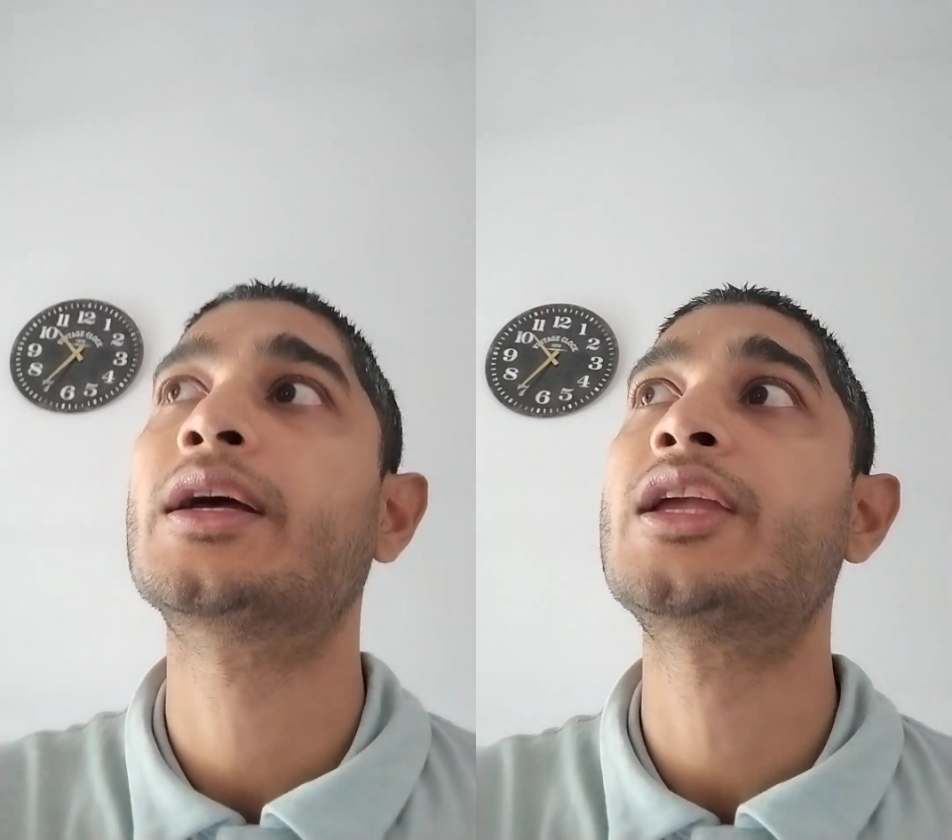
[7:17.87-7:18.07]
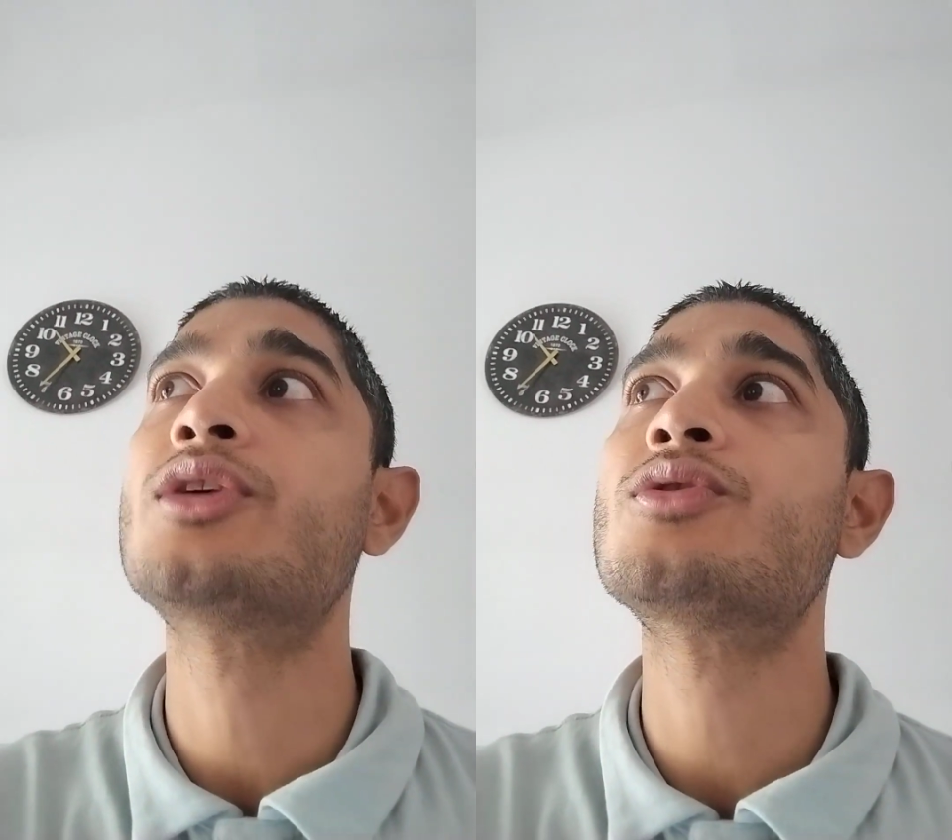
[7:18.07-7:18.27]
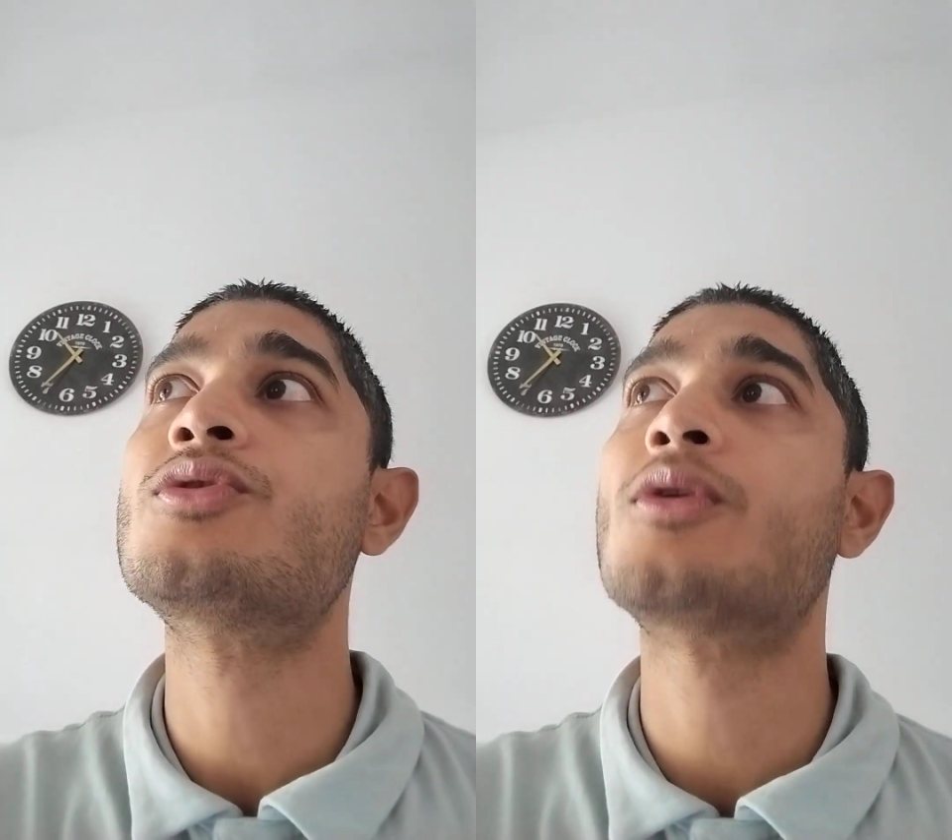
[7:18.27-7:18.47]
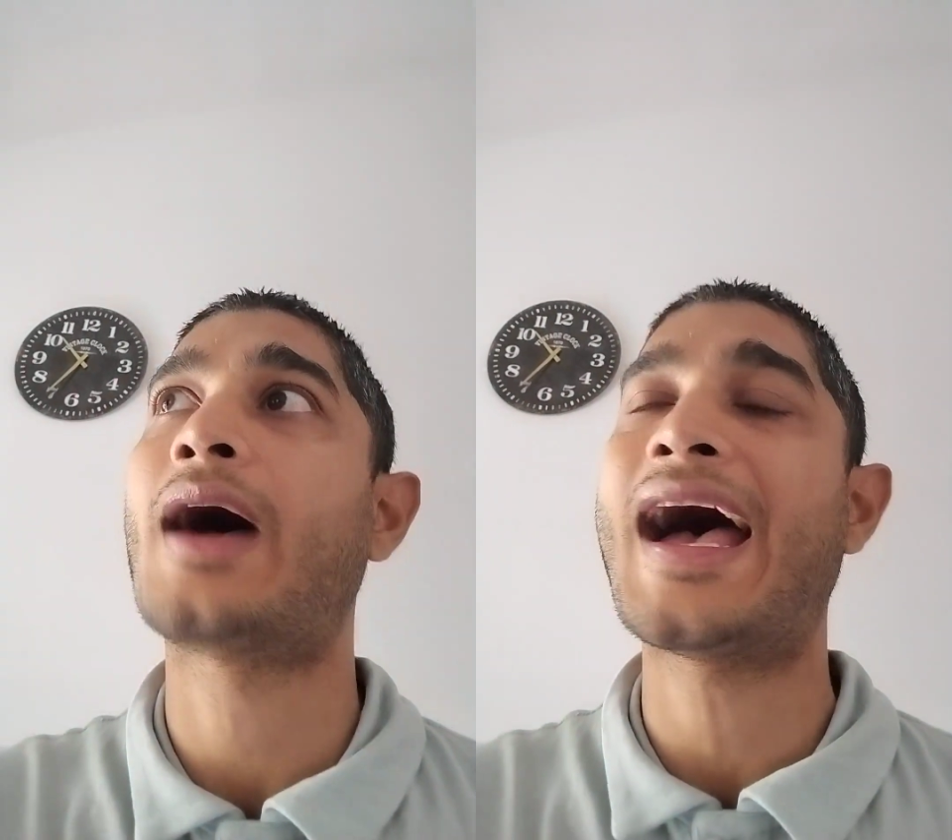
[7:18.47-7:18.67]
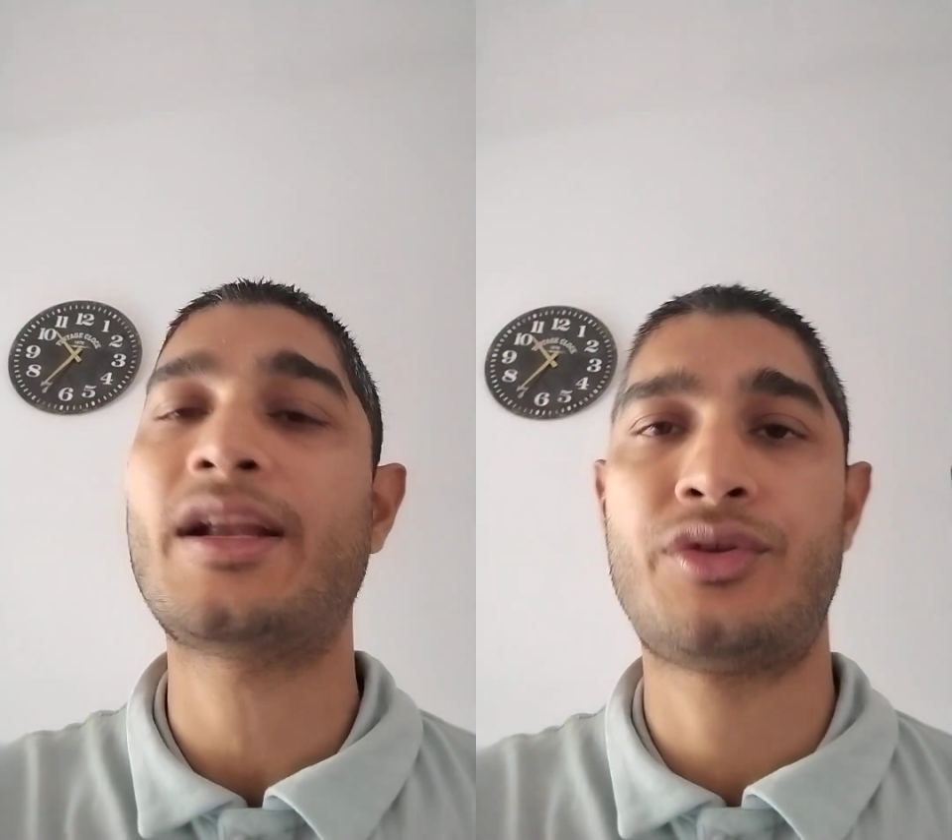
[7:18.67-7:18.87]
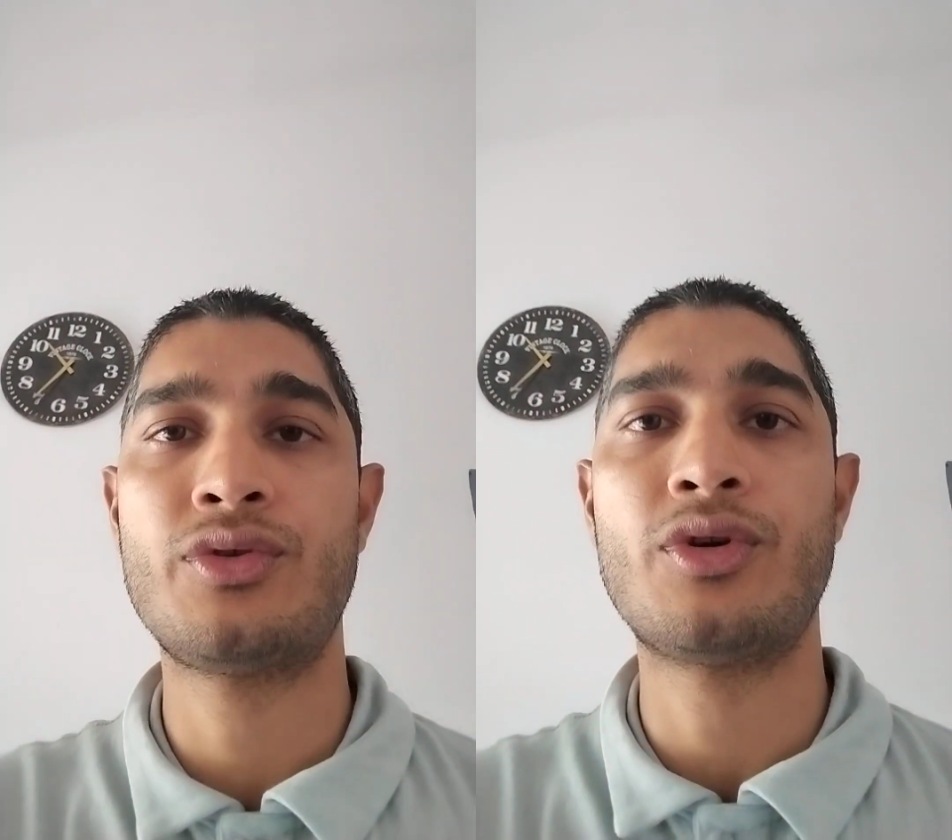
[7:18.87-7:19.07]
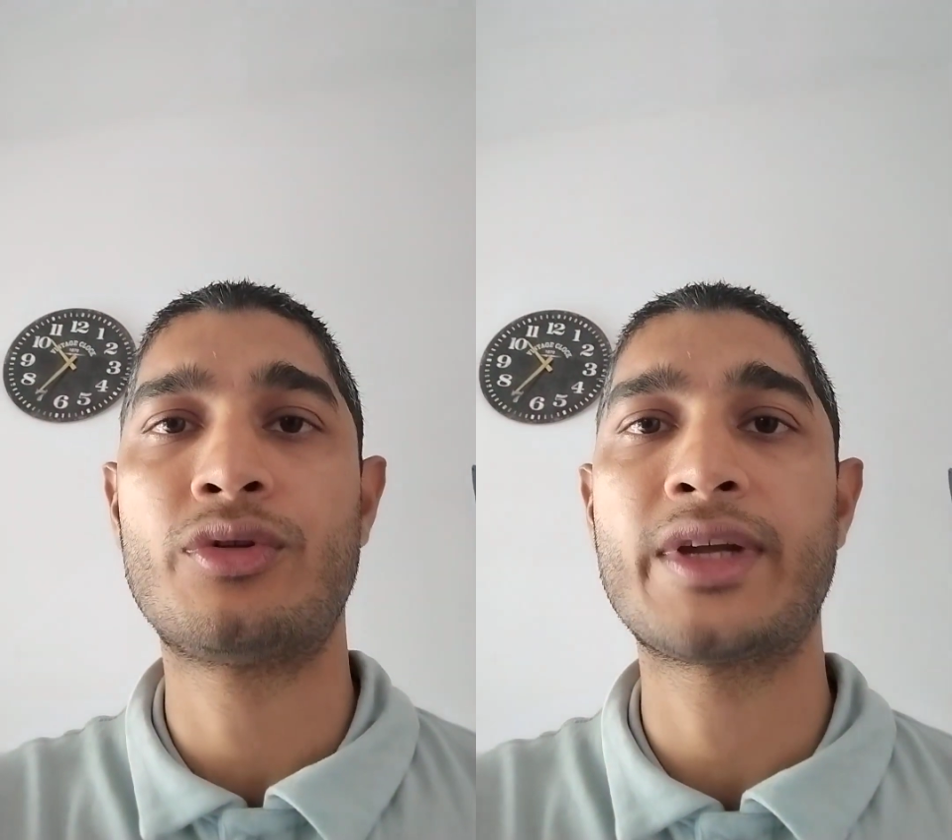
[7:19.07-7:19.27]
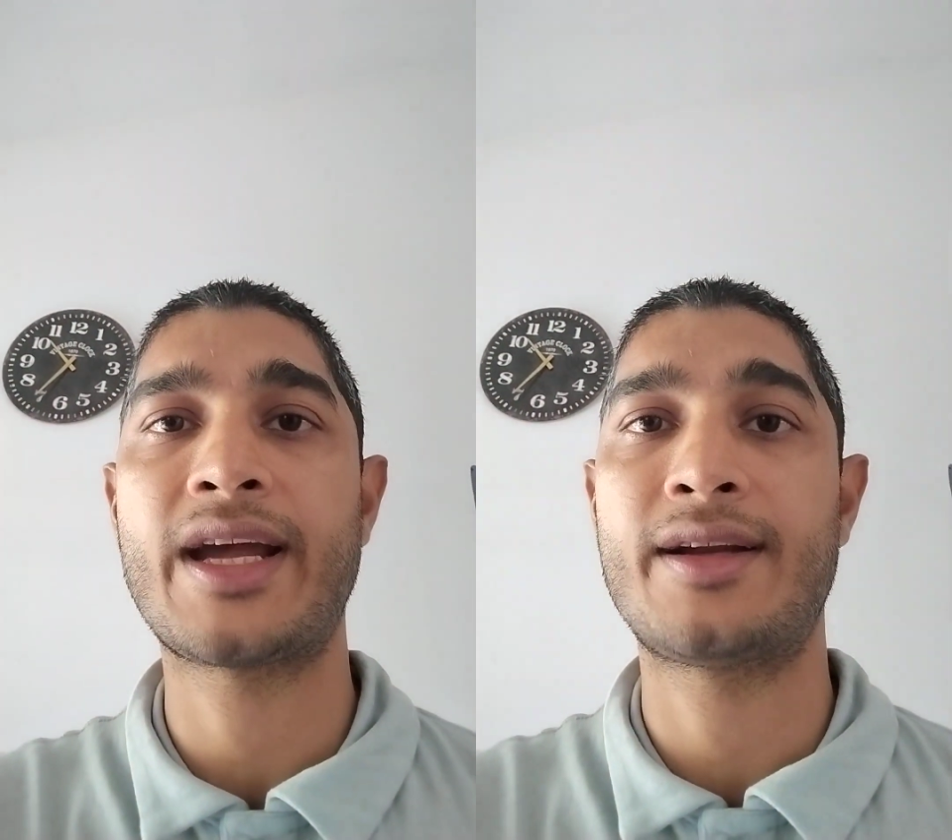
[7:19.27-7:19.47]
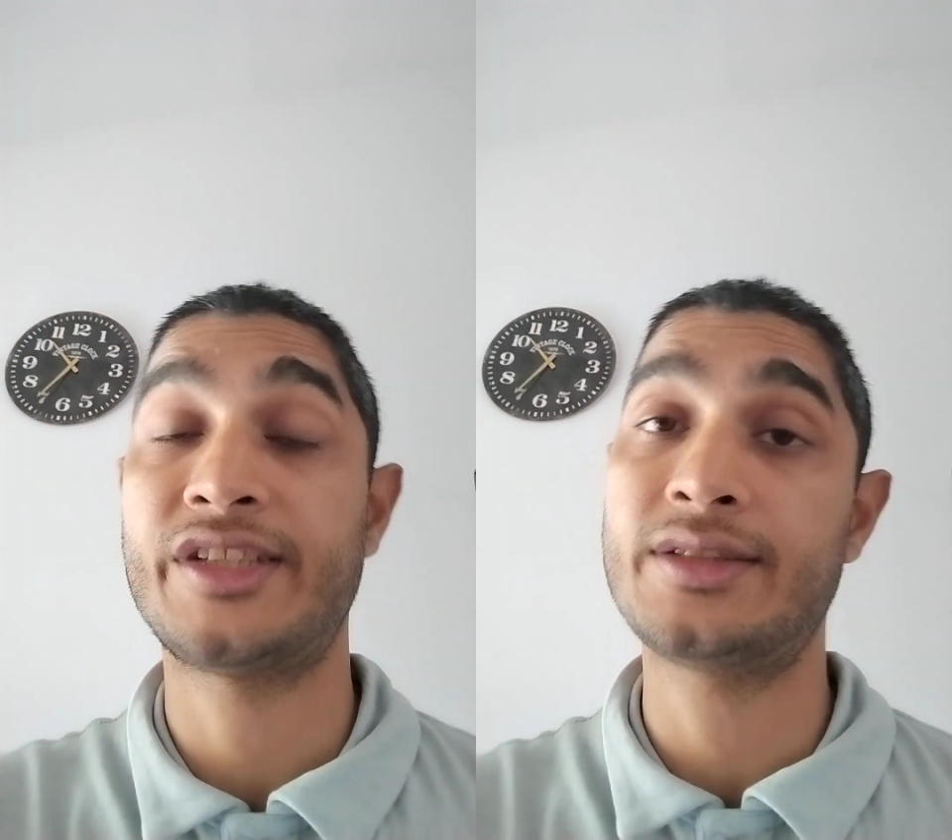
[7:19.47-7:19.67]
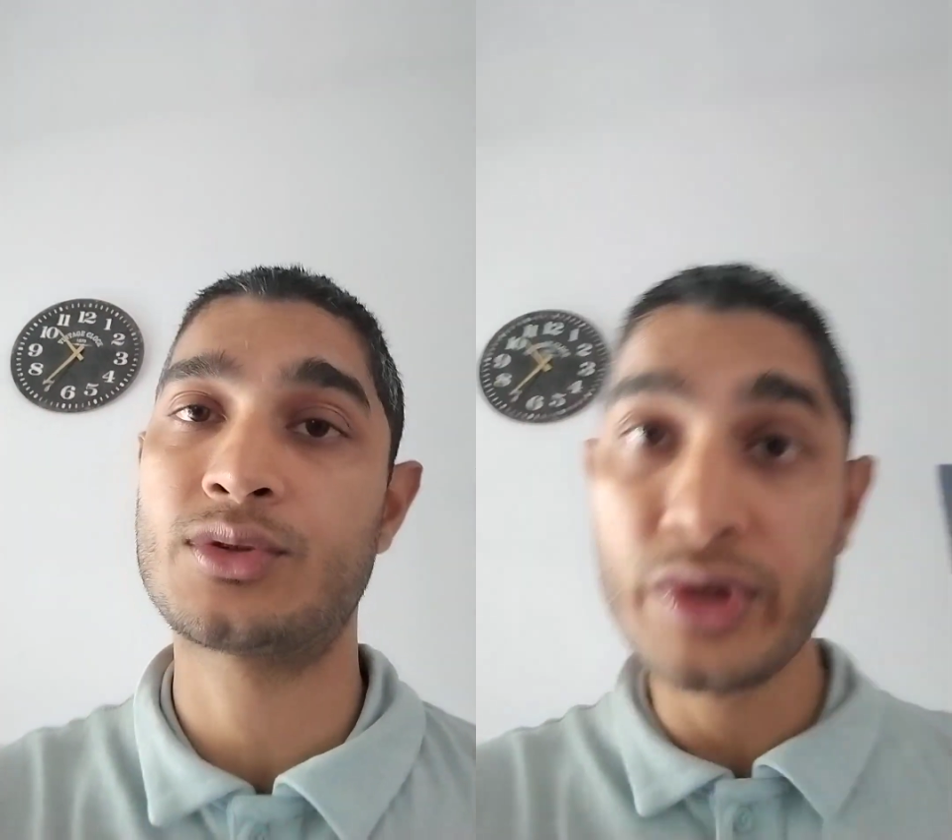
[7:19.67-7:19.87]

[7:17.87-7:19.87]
you had to go to the garagist,